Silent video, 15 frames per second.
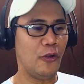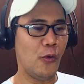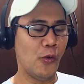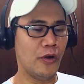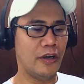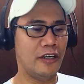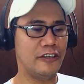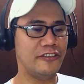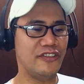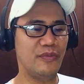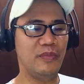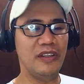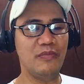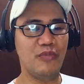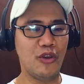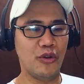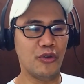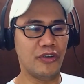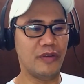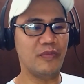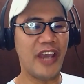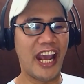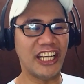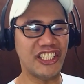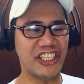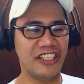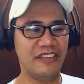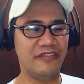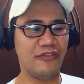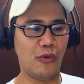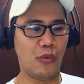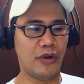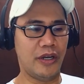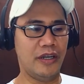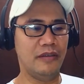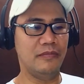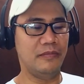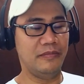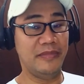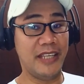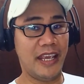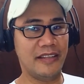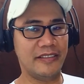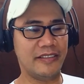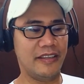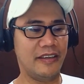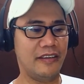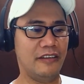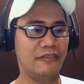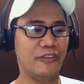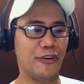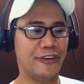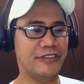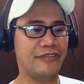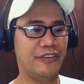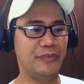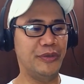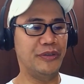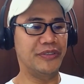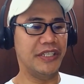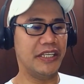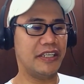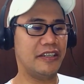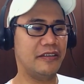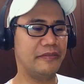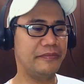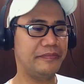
Or simply pure passion for dancing and of course for music.